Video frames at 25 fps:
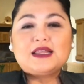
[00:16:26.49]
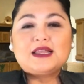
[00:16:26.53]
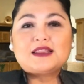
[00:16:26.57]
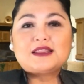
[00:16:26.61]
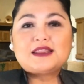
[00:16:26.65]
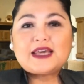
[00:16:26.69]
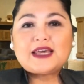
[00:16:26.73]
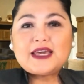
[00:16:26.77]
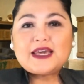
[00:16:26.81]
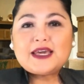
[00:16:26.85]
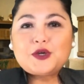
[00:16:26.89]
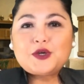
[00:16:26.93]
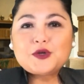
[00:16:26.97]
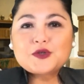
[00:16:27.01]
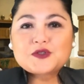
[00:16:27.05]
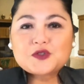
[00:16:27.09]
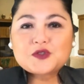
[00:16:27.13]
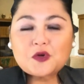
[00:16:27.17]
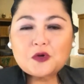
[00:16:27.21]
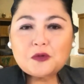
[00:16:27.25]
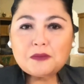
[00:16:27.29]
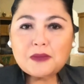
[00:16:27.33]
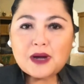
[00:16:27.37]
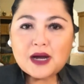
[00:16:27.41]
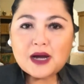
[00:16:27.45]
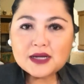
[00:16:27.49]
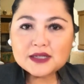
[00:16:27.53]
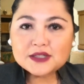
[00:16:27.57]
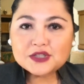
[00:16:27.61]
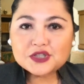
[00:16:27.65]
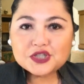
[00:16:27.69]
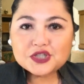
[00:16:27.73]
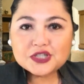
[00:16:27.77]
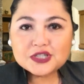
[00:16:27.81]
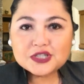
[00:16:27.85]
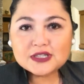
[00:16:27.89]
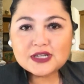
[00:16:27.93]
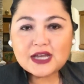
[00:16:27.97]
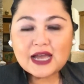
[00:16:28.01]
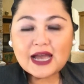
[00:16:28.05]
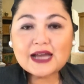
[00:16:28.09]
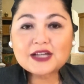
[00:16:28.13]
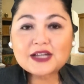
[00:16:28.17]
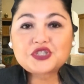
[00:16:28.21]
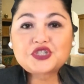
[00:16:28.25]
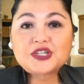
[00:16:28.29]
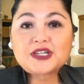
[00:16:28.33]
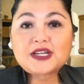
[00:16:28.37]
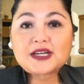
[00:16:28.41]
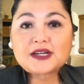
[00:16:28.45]
Thank you so much,
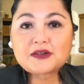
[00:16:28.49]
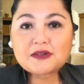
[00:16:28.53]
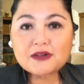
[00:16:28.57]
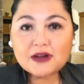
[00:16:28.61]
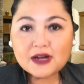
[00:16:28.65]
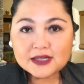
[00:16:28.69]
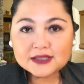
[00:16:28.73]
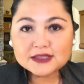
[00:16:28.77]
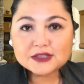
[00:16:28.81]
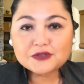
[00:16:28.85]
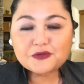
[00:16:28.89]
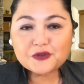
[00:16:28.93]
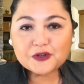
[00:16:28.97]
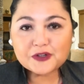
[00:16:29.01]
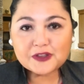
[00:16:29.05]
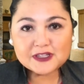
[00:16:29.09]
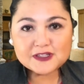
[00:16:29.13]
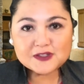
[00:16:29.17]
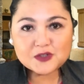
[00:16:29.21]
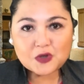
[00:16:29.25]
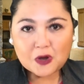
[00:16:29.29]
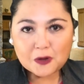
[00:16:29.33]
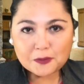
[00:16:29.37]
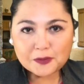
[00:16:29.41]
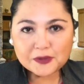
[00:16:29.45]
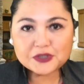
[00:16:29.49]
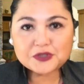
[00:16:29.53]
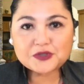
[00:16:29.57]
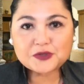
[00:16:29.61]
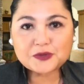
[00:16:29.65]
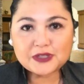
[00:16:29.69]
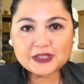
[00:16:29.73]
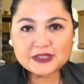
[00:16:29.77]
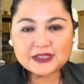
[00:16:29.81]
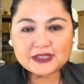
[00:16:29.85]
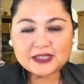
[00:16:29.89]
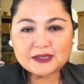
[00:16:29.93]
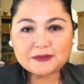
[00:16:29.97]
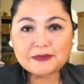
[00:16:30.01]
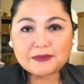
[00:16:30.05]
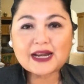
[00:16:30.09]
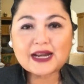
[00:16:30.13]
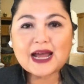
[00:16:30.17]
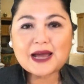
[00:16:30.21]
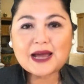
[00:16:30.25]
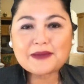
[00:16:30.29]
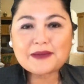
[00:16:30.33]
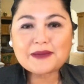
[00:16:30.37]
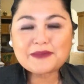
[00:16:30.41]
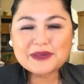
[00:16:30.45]
Angela Grant, for this opportunity.
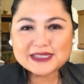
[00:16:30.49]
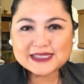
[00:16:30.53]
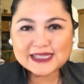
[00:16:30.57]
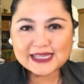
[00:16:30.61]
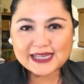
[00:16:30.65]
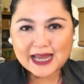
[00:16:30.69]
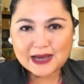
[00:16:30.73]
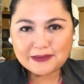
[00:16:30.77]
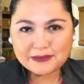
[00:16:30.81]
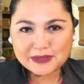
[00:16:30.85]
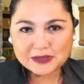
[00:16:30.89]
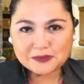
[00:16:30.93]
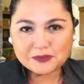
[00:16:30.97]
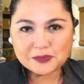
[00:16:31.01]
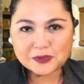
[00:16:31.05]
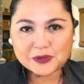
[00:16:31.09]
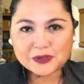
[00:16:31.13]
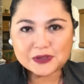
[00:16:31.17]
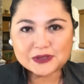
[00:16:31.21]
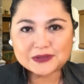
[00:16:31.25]
Maraming salamat po.